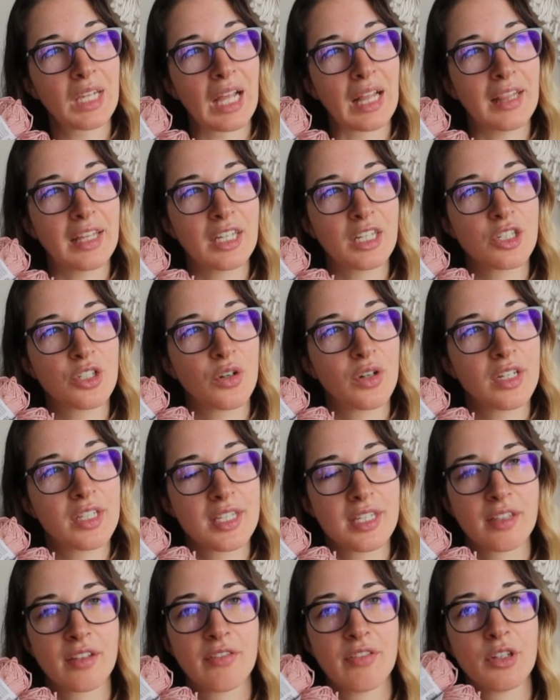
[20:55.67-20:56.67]
lean
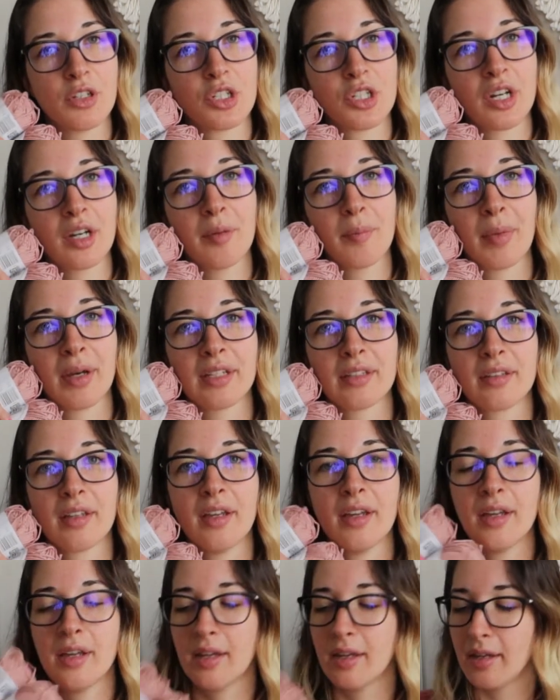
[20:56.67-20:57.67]
towards in the future. But
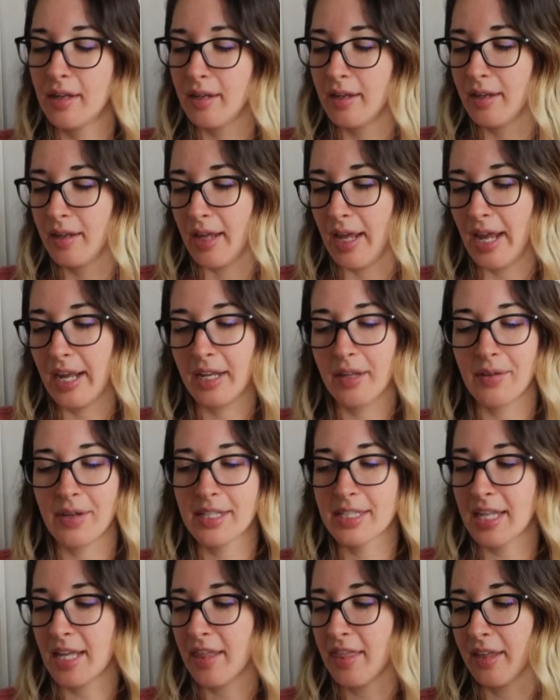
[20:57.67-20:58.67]

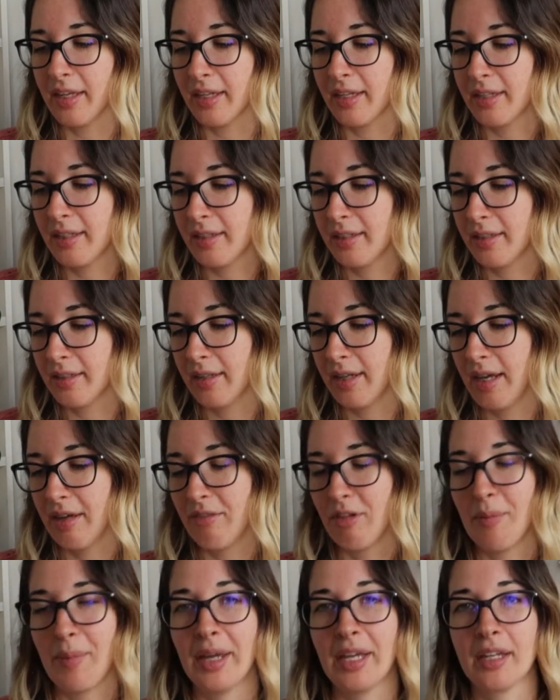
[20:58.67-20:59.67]
anyways, I think I
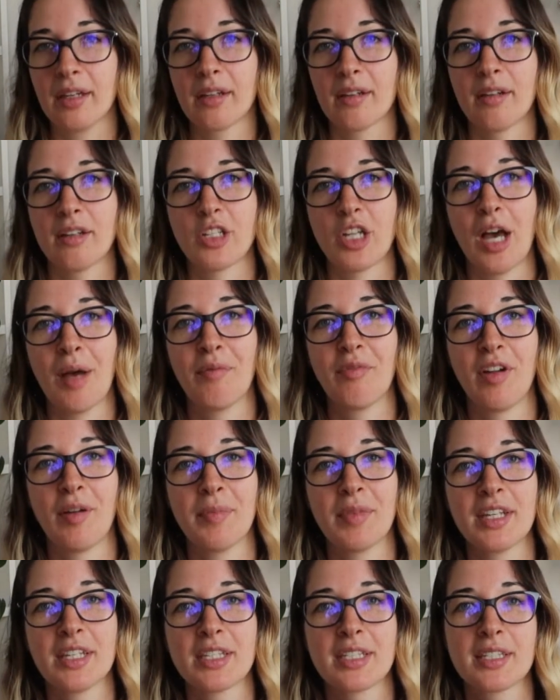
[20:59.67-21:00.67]
will make a top
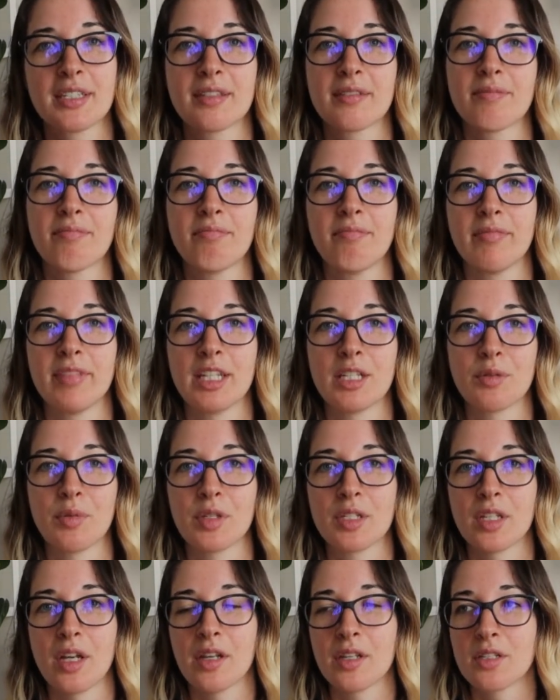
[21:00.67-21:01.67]
from this. This
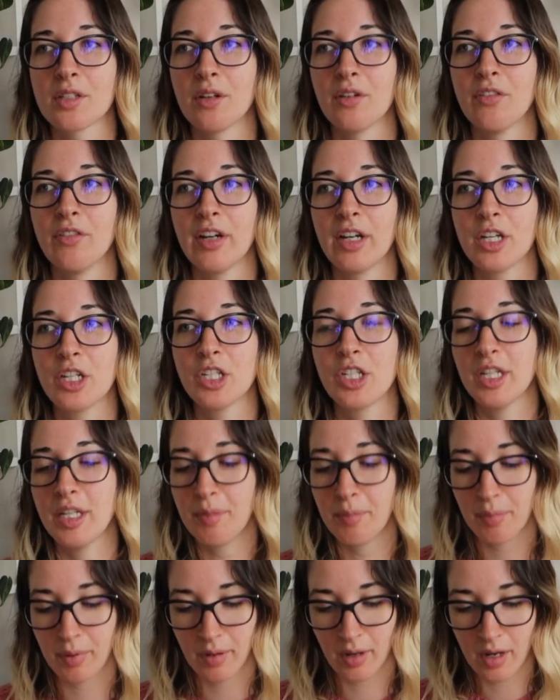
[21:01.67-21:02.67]
was also very
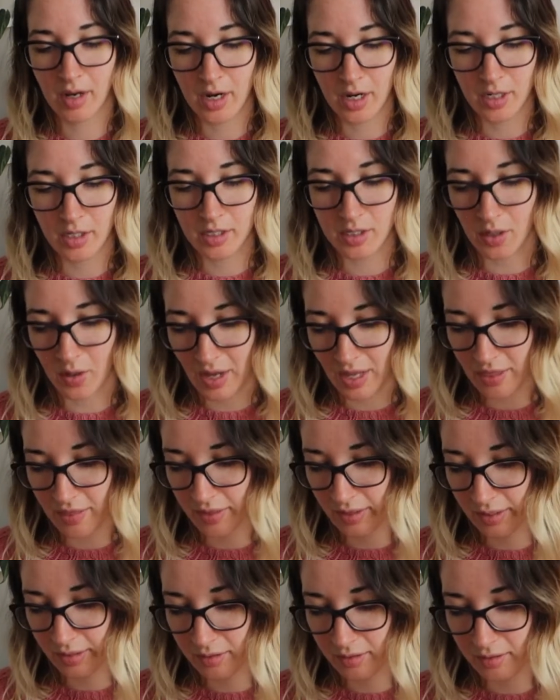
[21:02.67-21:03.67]
cheap. So I
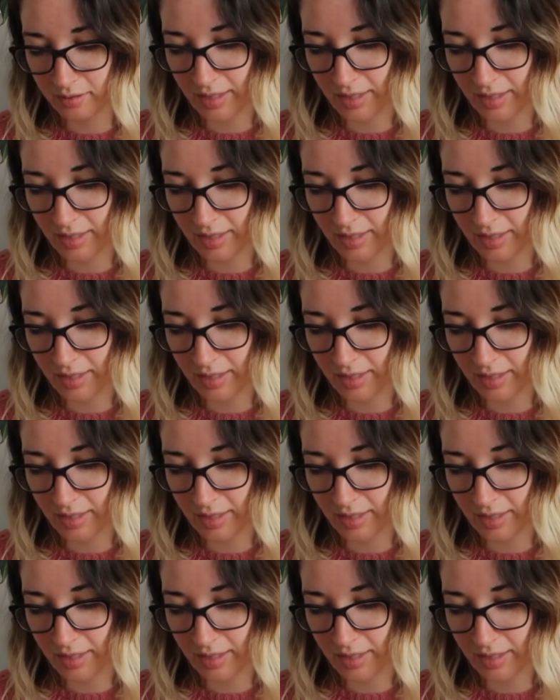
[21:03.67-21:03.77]
think